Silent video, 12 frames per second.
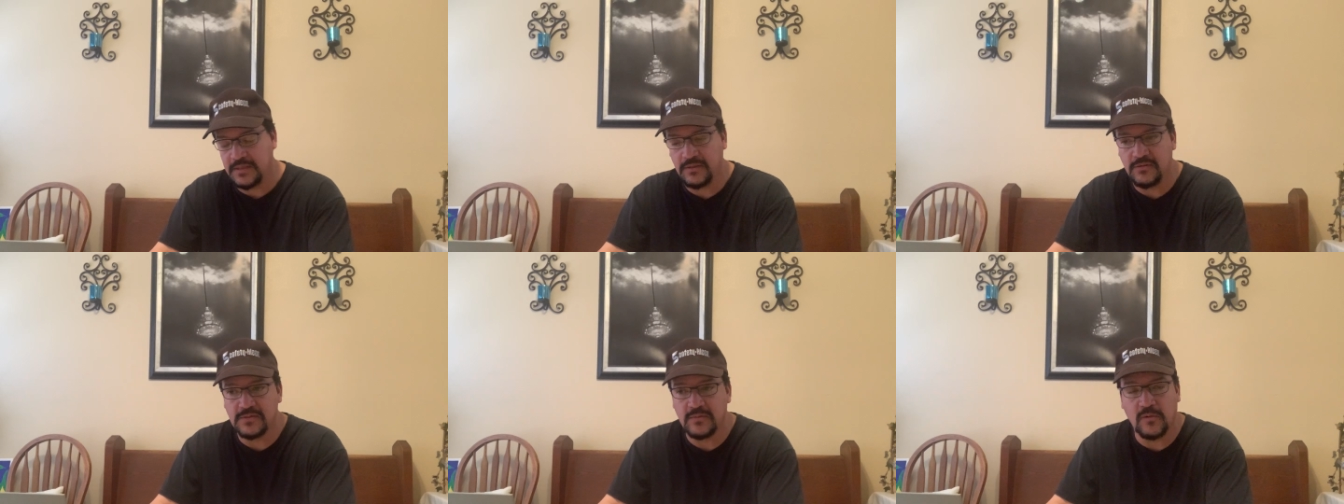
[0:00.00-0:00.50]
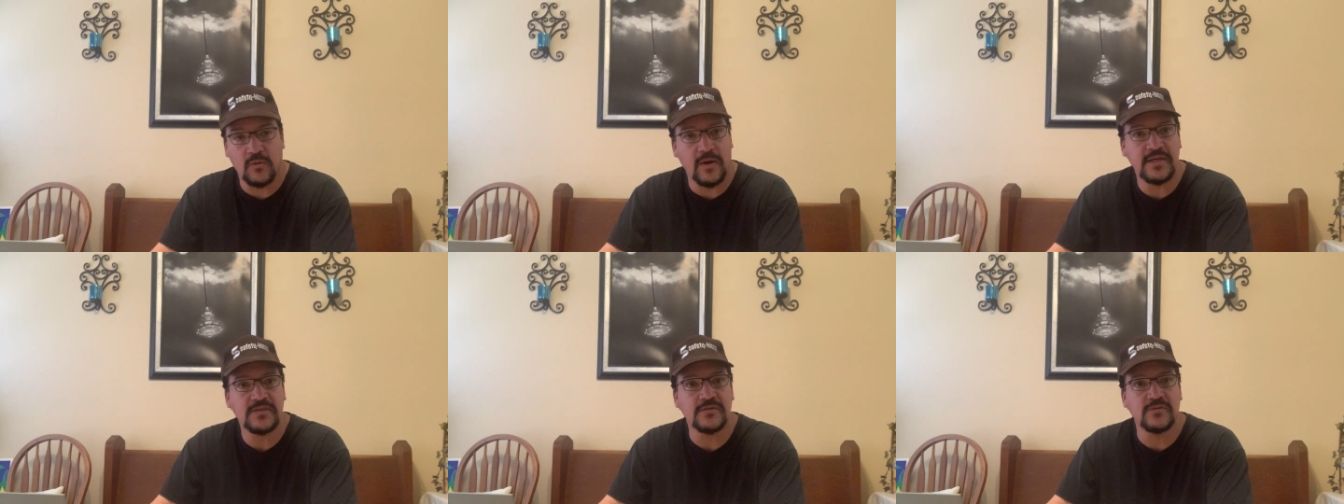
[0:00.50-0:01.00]
I know some
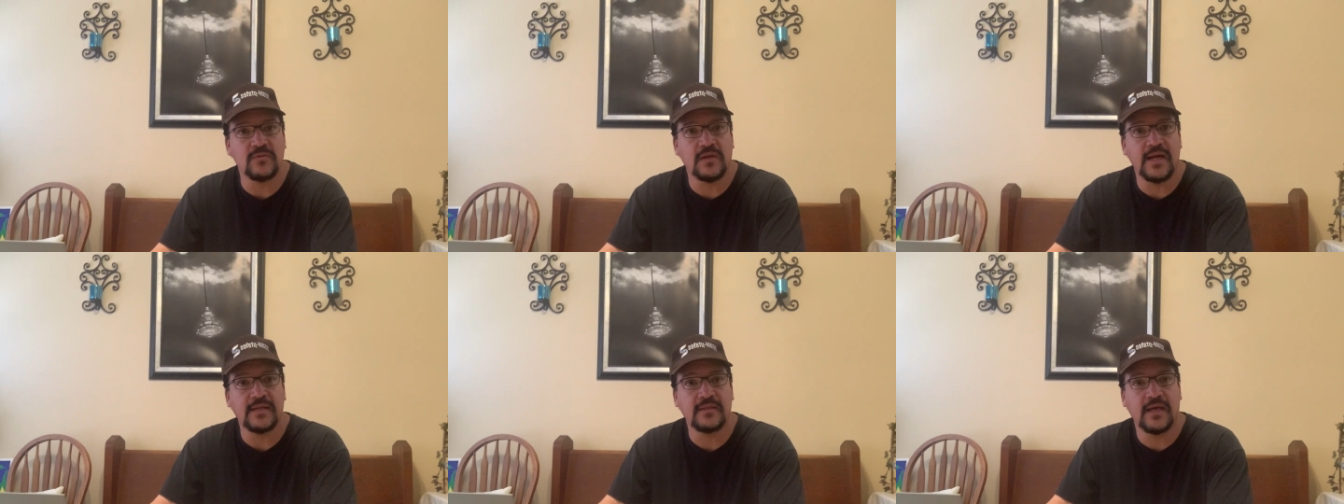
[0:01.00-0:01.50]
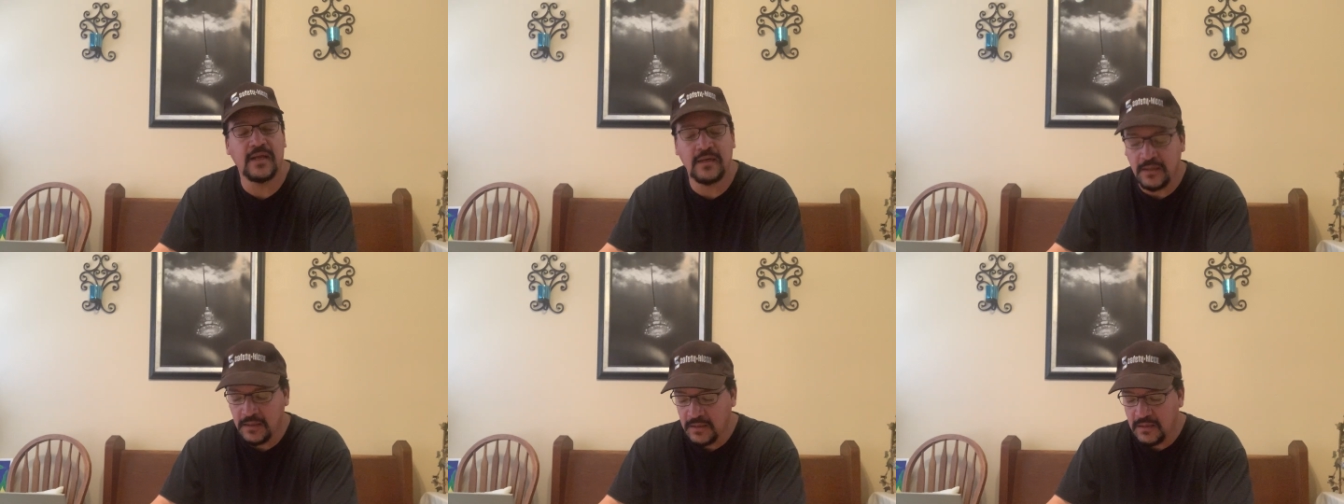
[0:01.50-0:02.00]
Chryslers were like that.
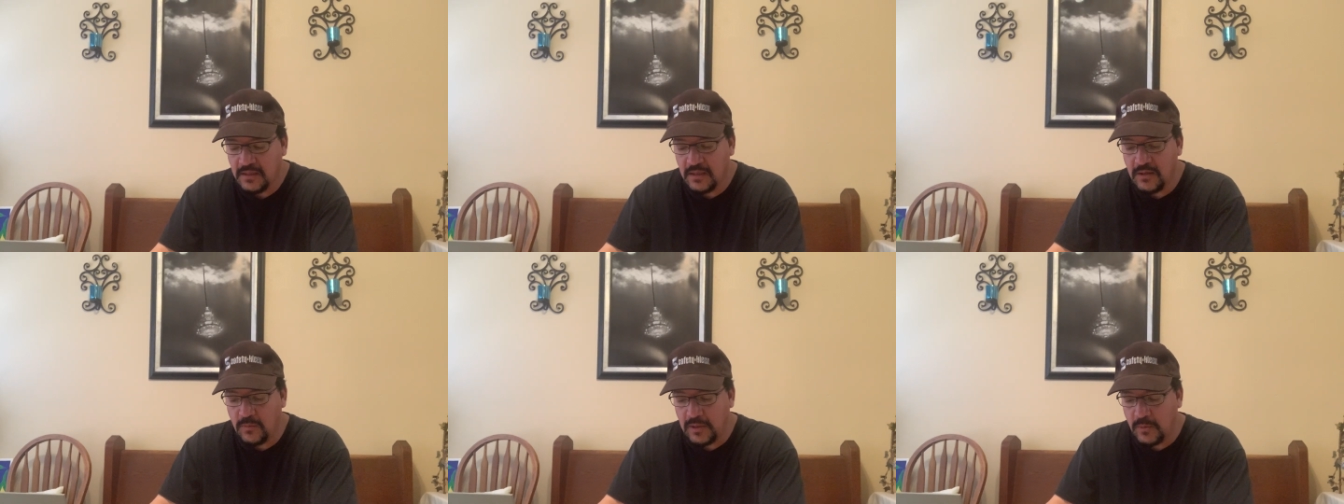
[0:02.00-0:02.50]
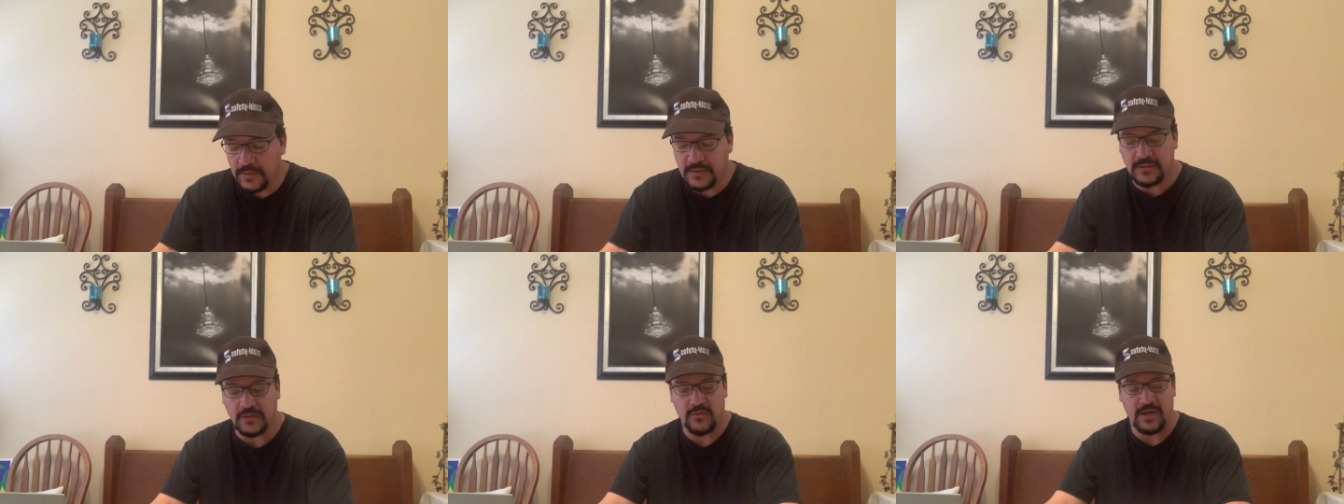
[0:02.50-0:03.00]
When I worked
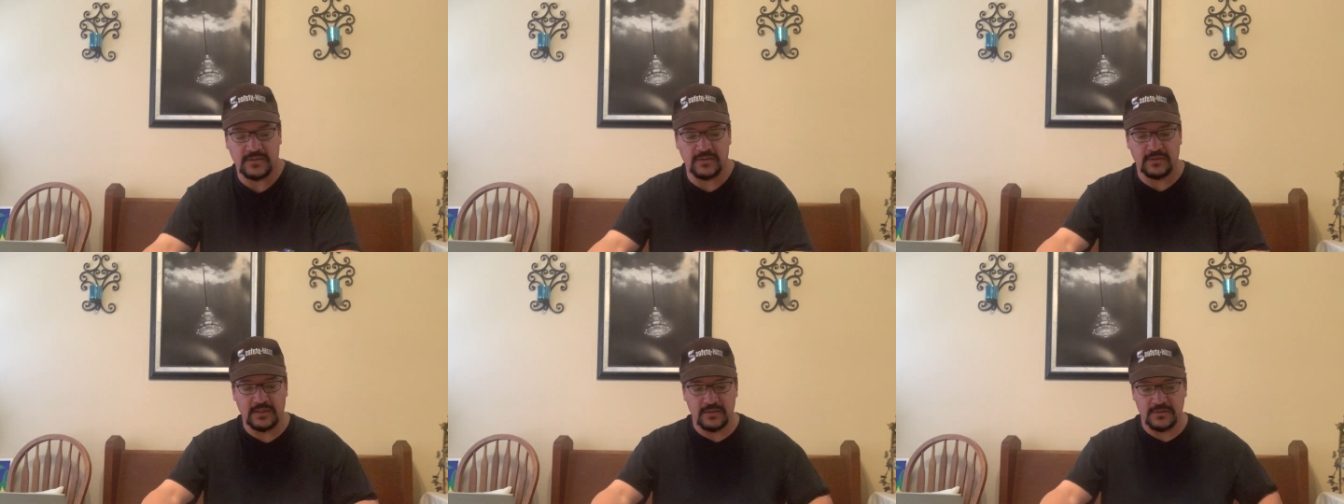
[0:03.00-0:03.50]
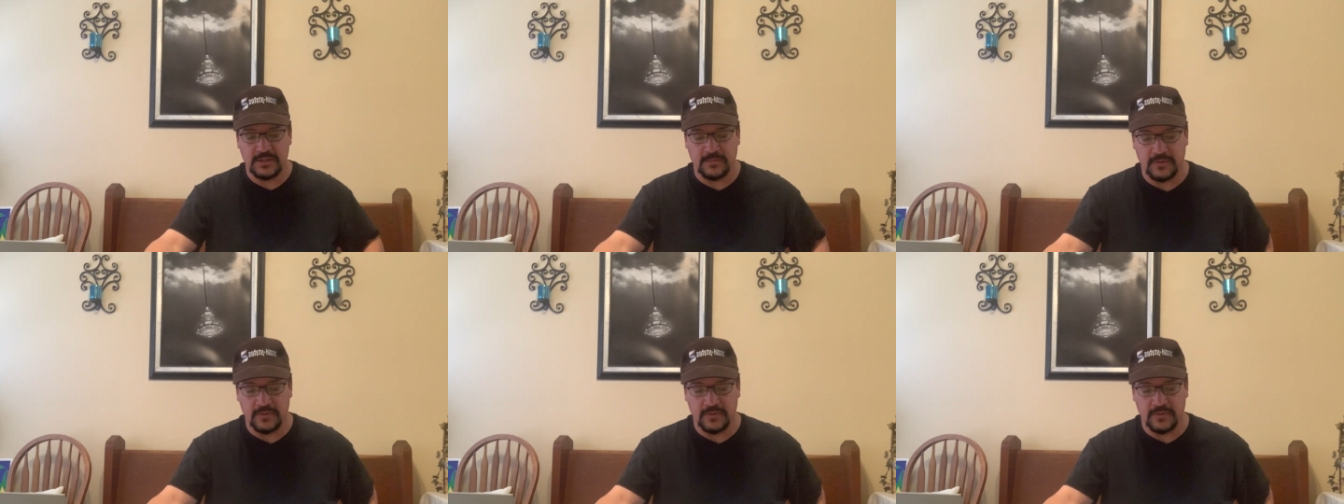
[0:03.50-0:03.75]
at the Chrysler dealership,